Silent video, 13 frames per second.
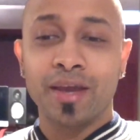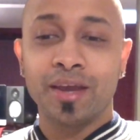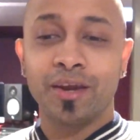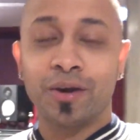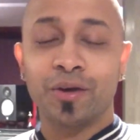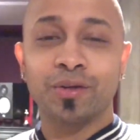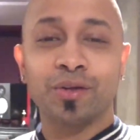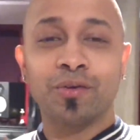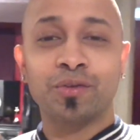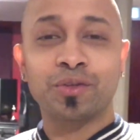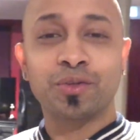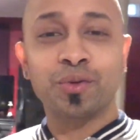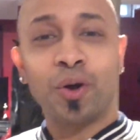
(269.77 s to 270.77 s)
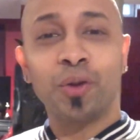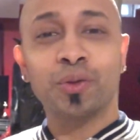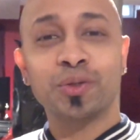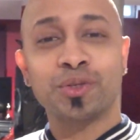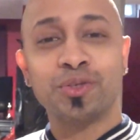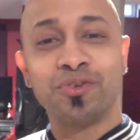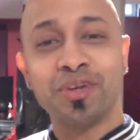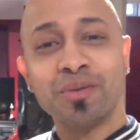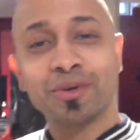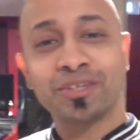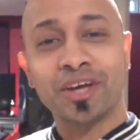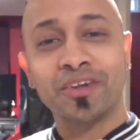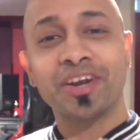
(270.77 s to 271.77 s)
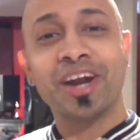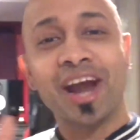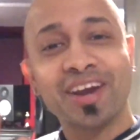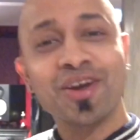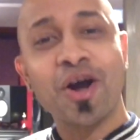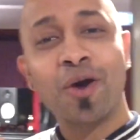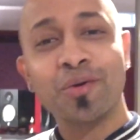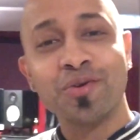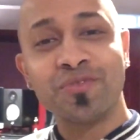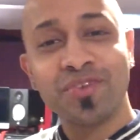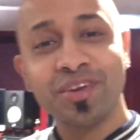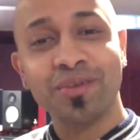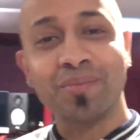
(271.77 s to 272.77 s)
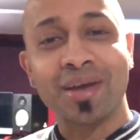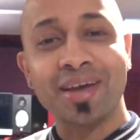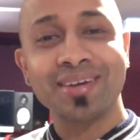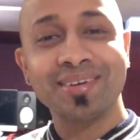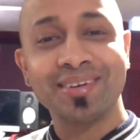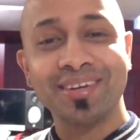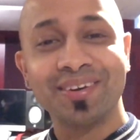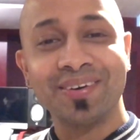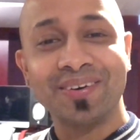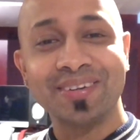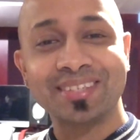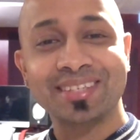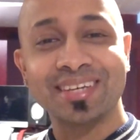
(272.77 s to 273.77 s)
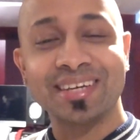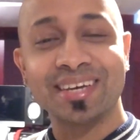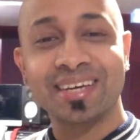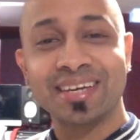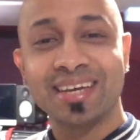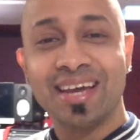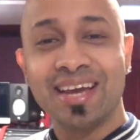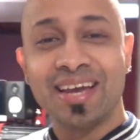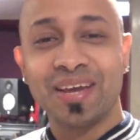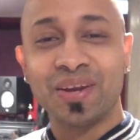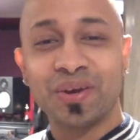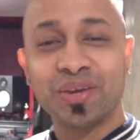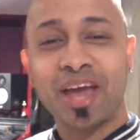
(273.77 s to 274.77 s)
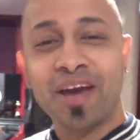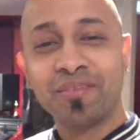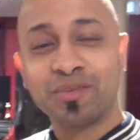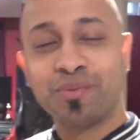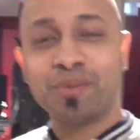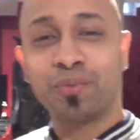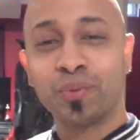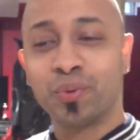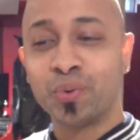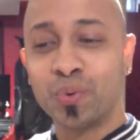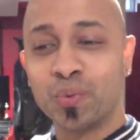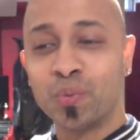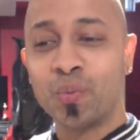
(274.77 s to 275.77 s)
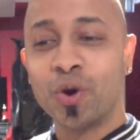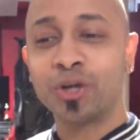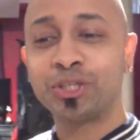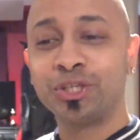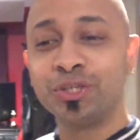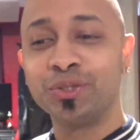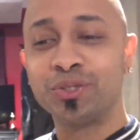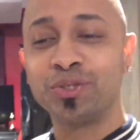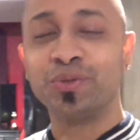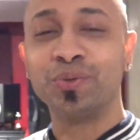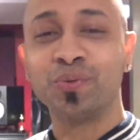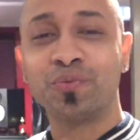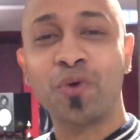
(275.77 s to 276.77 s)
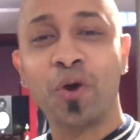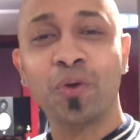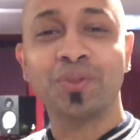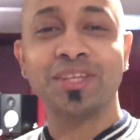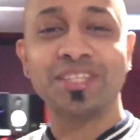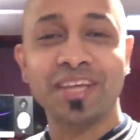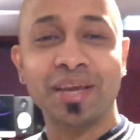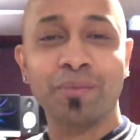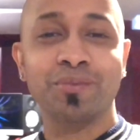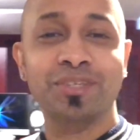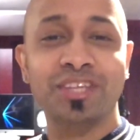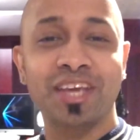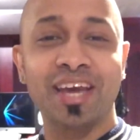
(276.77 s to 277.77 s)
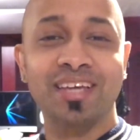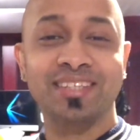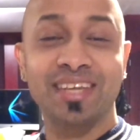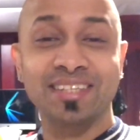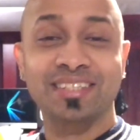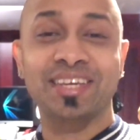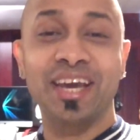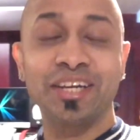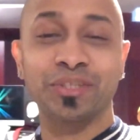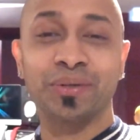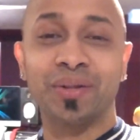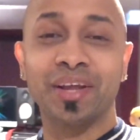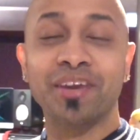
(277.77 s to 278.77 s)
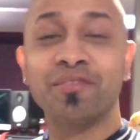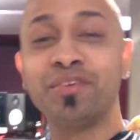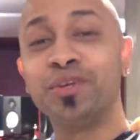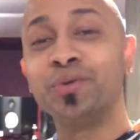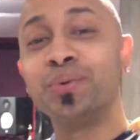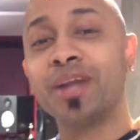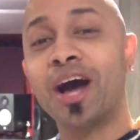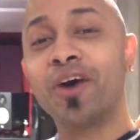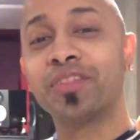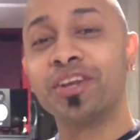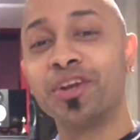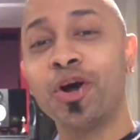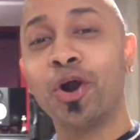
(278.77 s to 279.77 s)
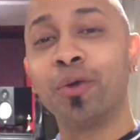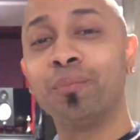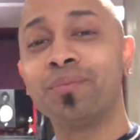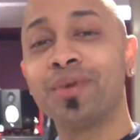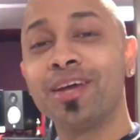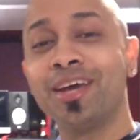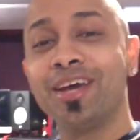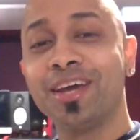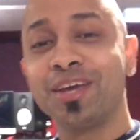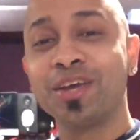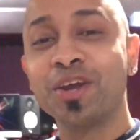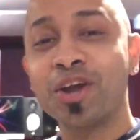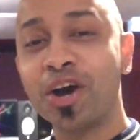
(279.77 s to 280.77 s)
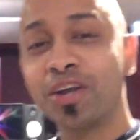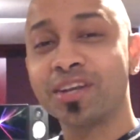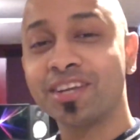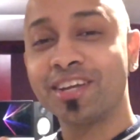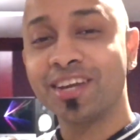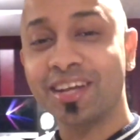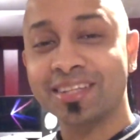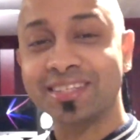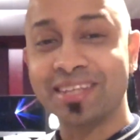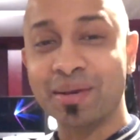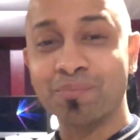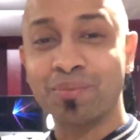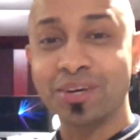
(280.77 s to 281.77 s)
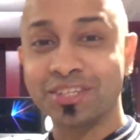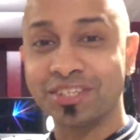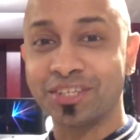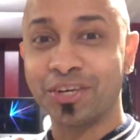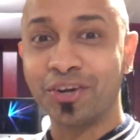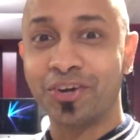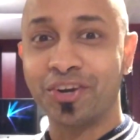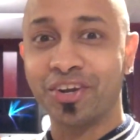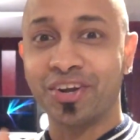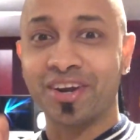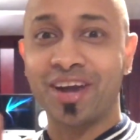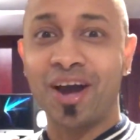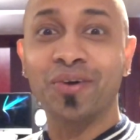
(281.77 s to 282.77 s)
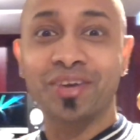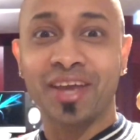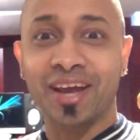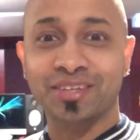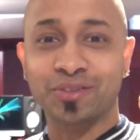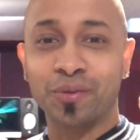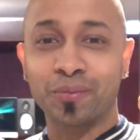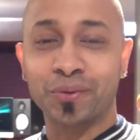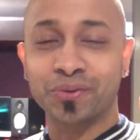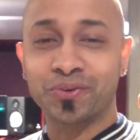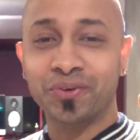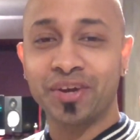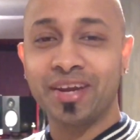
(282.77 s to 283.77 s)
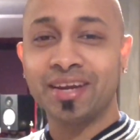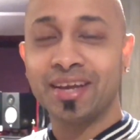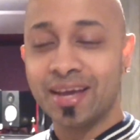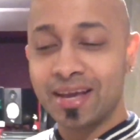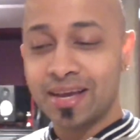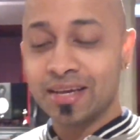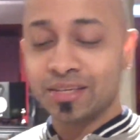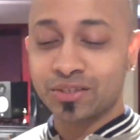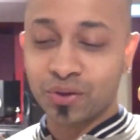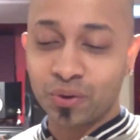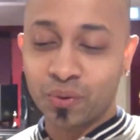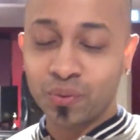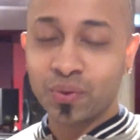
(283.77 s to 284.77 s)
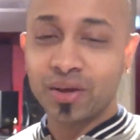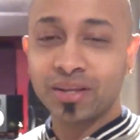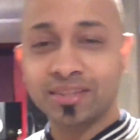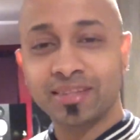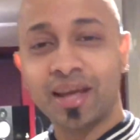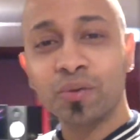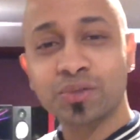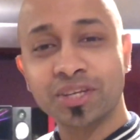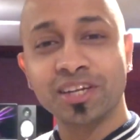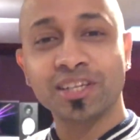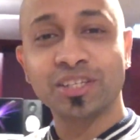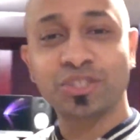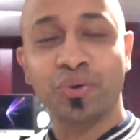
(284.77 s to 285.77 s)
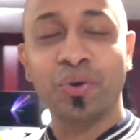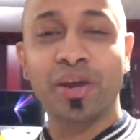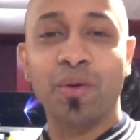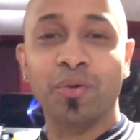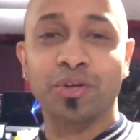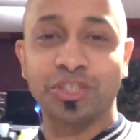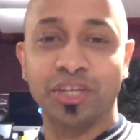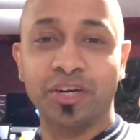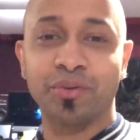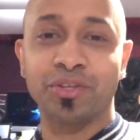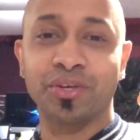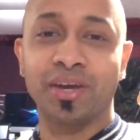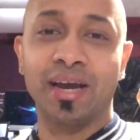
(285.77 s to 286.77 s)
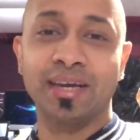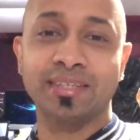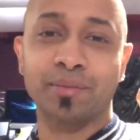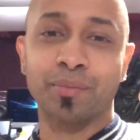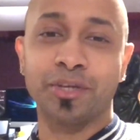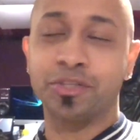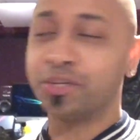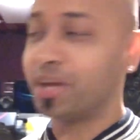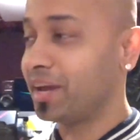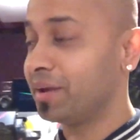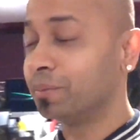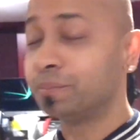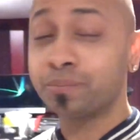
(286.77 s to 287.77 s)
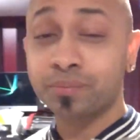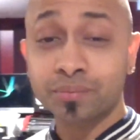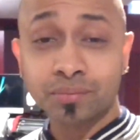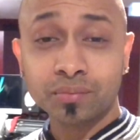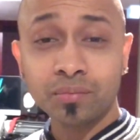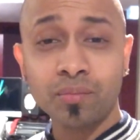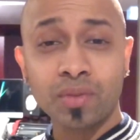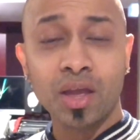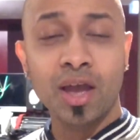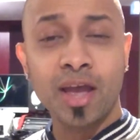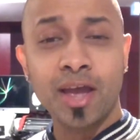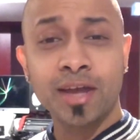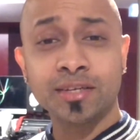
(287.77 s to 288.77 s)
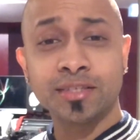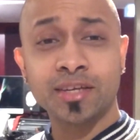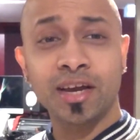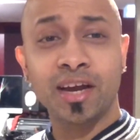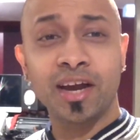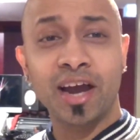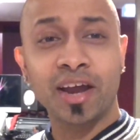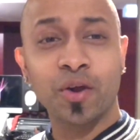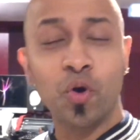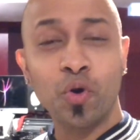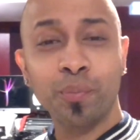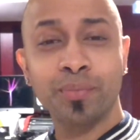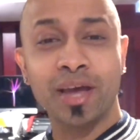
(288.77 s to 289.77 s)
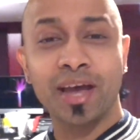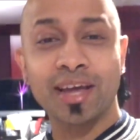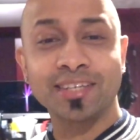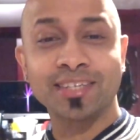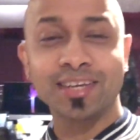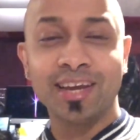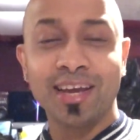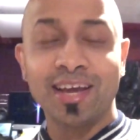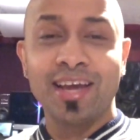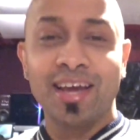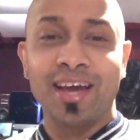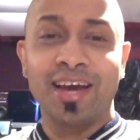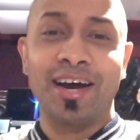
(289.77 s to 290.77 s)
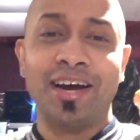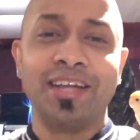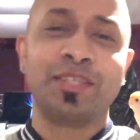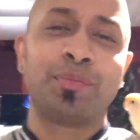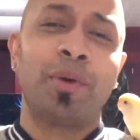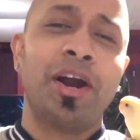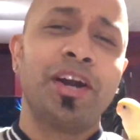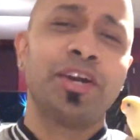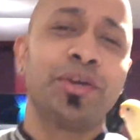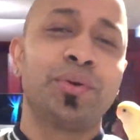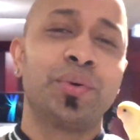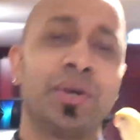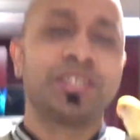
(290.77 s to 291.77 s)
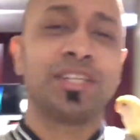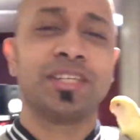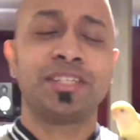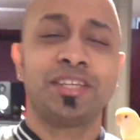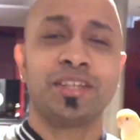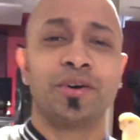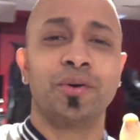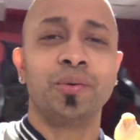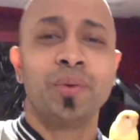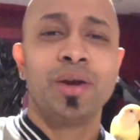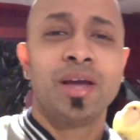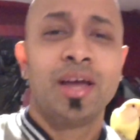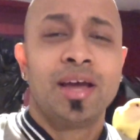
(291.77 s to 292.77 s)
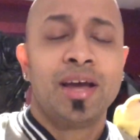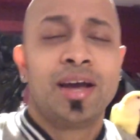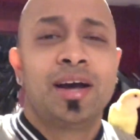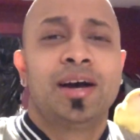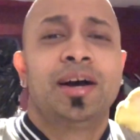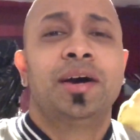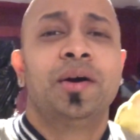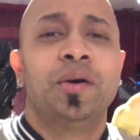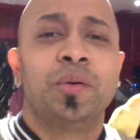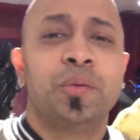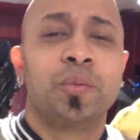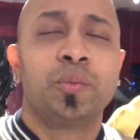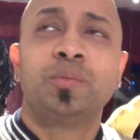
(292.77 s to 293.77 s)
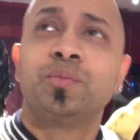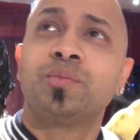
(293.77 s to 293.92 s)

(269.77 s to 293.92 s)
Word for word: you know to all those dreamers out there i know how you feel man you know it's like you know you have these people who want you to follow the same set schedule and if you do it out the norm you're not you're not the same person you're you're an outcast almost right so that was a little story i want to share with you guys i mean today and uh, I hope that uh, inspired you and just you know uh,